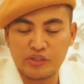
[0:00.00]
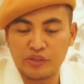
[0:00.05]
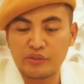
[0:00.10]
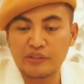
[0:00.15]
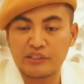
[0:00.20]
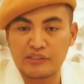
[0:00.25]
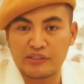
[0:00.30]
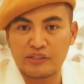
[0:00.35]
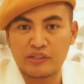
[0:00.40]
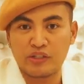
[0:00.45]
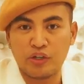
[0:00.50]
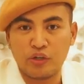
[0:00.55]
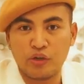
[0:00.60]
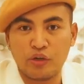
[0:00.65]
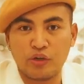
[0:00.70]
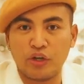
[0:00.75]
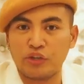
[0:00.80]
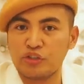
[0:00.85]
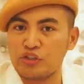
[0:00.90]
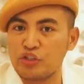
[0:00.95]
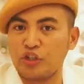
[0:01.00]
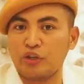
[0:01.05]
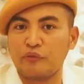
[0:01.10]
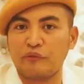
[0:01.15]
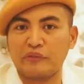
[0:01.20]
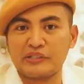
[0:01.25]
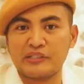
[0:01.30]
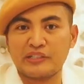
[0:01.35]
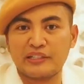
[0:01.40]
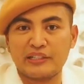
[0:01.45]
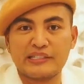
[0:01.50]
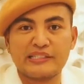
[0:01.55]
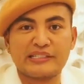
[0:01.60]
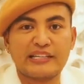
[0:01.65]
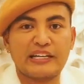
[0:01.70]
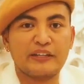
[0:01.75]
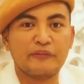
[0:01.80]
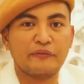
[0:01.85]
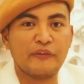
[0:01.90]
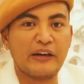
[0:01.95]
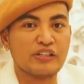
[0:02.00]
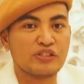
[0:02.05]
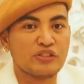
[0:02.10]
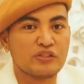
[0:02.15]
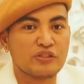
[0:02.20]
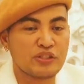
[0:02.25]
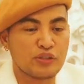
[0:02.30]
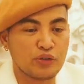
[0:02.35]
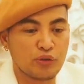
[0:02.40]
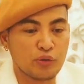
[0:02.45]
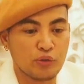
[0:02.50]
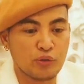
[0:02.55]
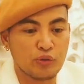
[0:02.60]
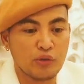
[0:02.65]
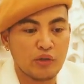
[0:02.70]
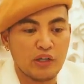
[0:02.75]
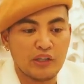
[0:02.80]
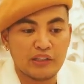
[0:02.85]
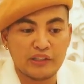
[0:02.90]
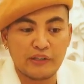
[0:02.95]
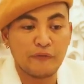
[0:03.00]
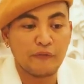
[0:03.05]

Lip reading: students who go to university and study fashion school.